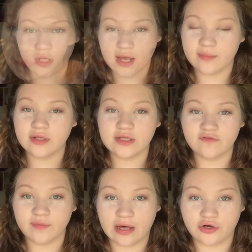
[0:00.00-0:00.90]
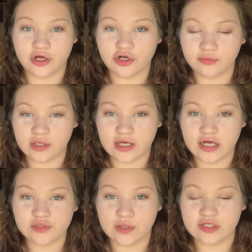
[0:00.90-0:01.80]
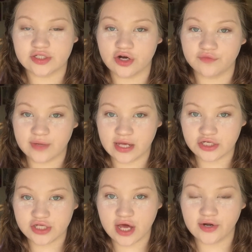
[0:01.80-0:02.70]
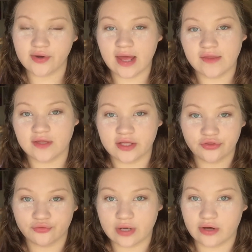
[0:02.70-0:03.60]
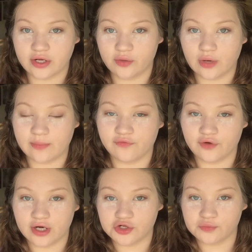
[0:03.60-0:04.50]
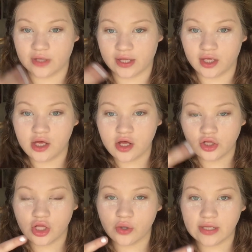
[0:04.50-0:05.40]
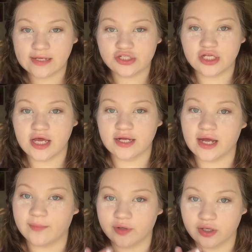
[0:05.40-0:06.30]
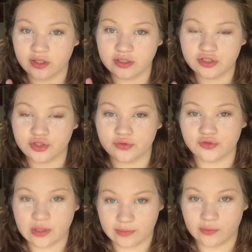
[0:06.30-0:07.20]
I'm going to leave the powder under my eyes while I start with my eyeshadow, and then throughout it, right before I do my lower lash line, I'm going to sweep it